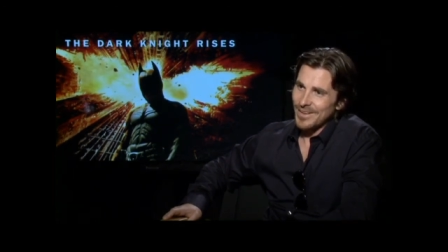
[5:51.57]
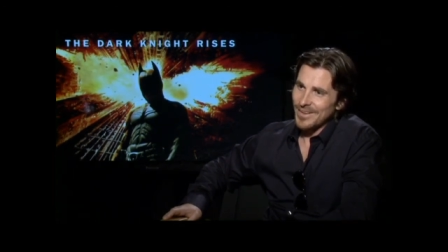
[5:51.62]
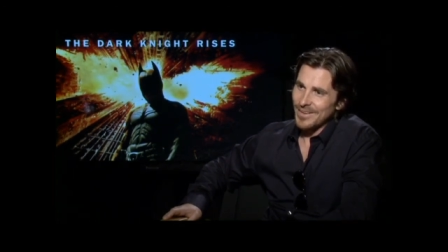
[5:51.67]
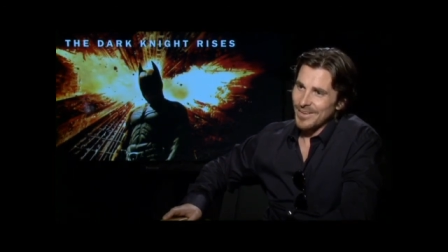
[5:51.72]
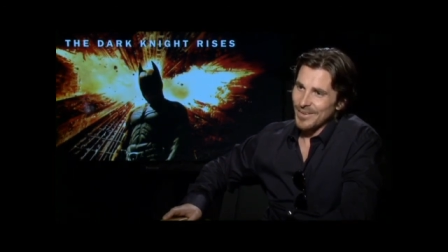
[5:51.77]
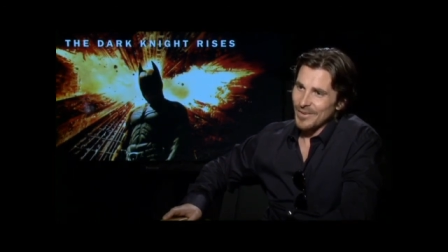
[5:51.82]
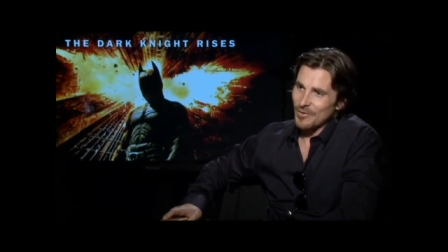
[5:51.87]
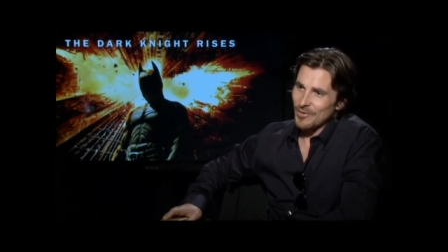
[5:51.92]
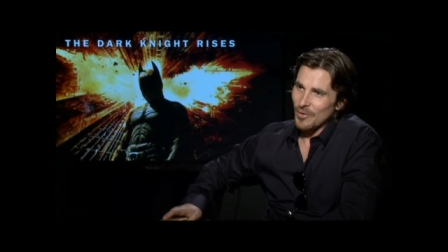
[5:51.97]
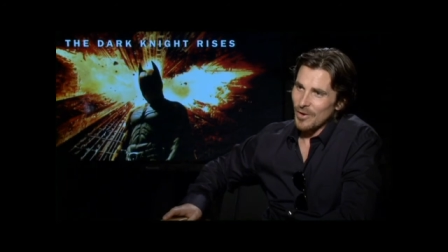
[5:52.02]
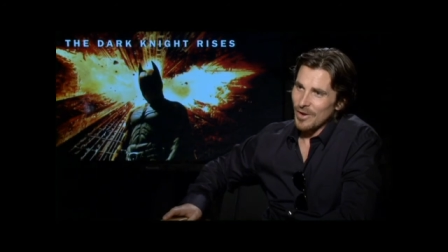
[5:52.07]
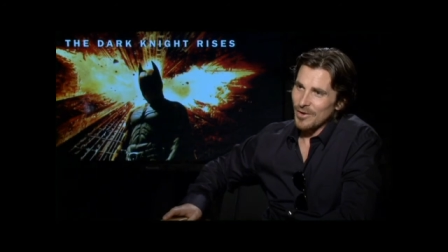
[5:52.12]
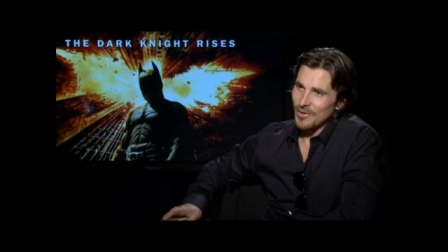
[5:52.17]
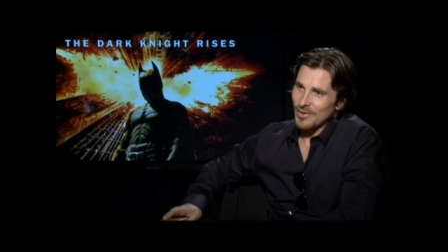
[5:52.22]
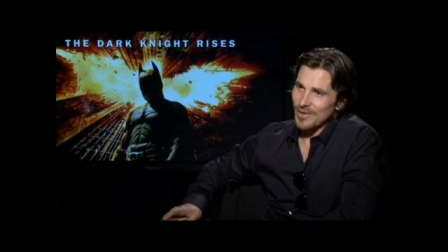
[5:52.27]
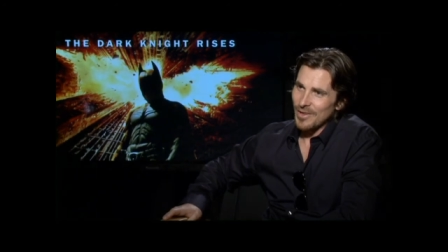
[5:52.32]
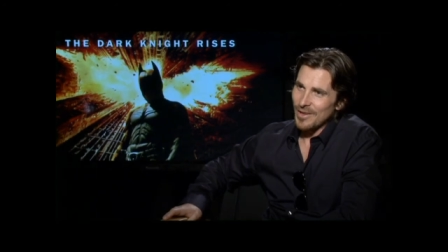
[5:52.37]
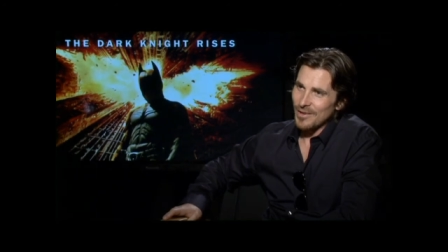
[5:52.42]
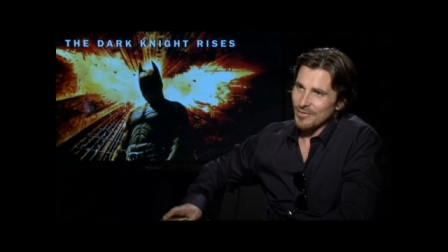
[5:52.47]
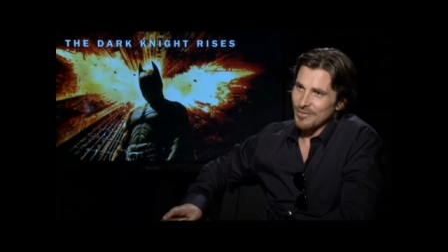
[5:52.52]
uh, crying
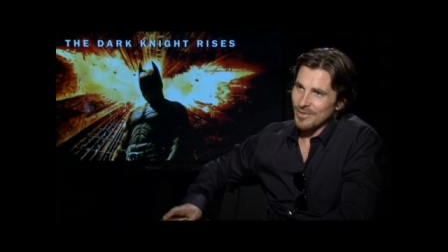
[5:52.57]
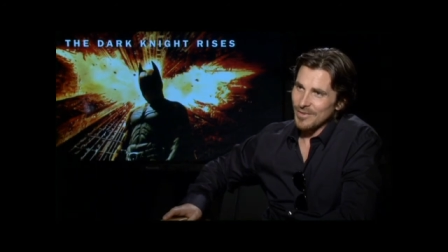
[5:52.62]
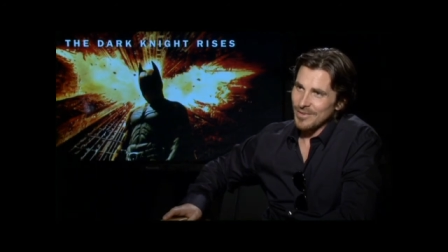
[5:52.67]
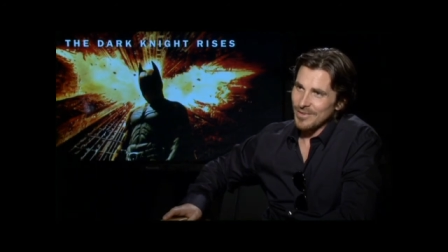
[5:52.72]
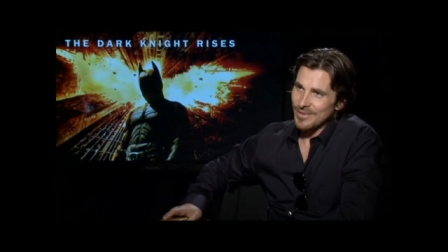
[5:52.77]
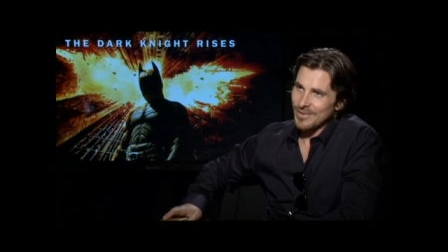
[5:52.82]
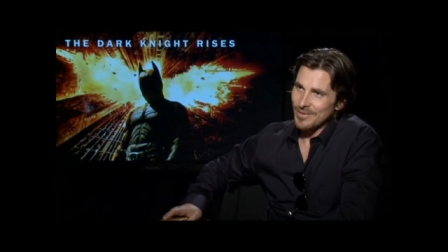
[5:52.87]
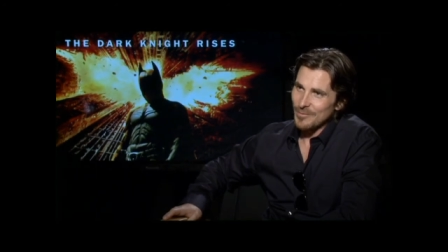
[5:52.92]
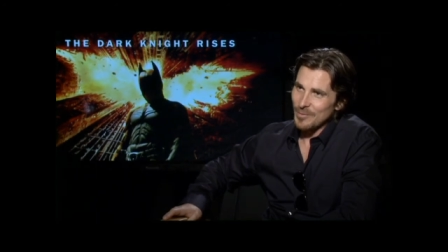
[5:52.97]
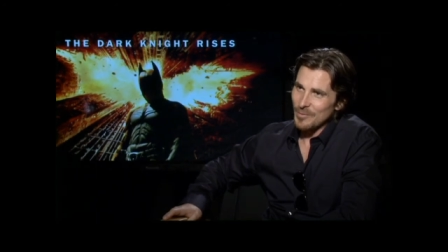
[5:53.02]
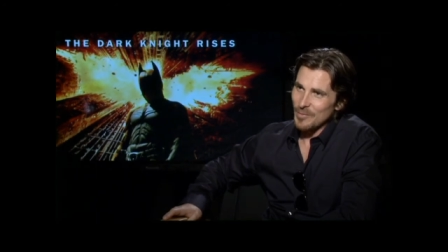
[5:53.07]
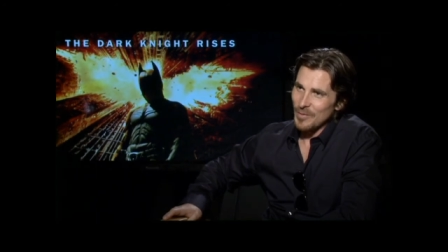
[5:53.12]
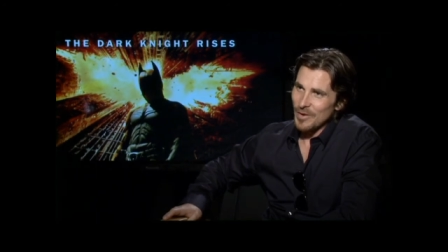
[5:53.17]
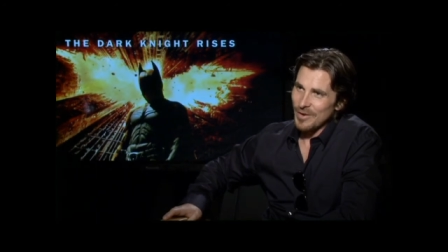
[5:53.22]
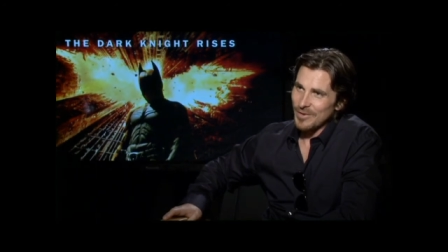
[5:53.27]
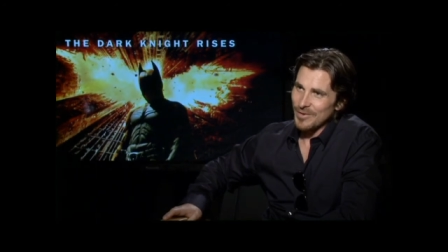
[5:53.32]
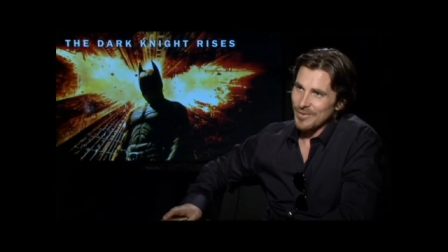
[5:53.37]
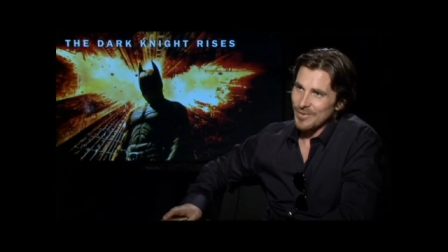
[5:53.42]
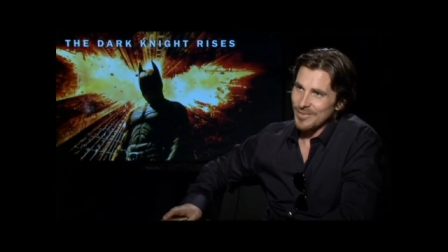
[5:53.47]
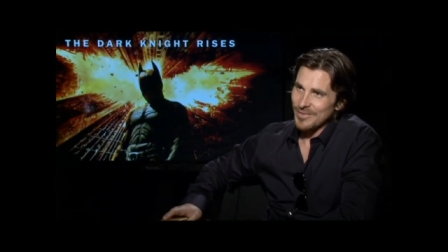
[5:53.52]
or laughing with yeah.
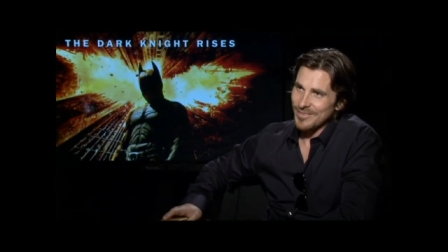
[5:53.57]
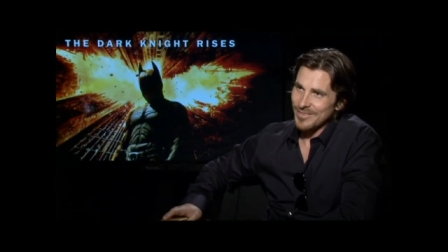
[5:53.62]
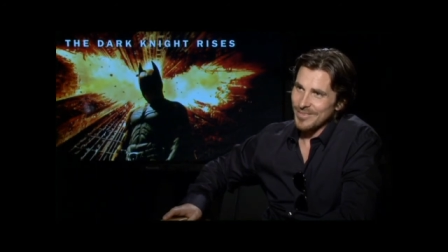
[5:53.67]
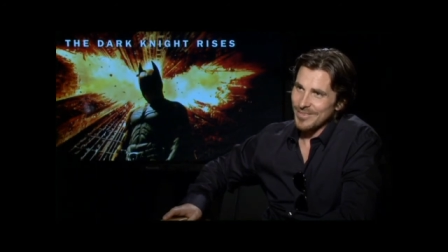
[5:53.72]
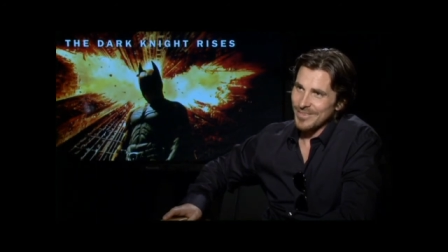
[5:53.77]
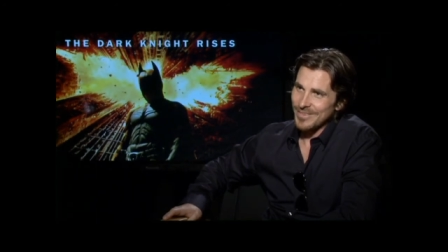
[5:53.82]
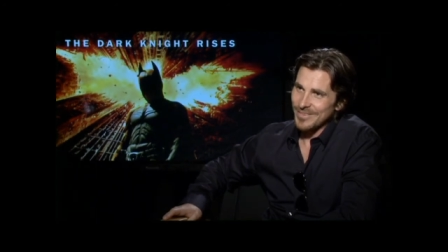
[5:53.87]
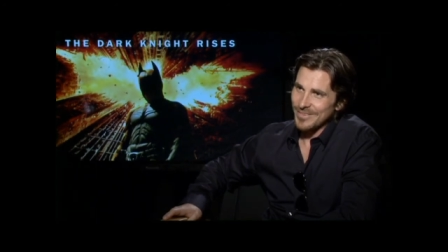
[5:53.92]
Michael. Yeah.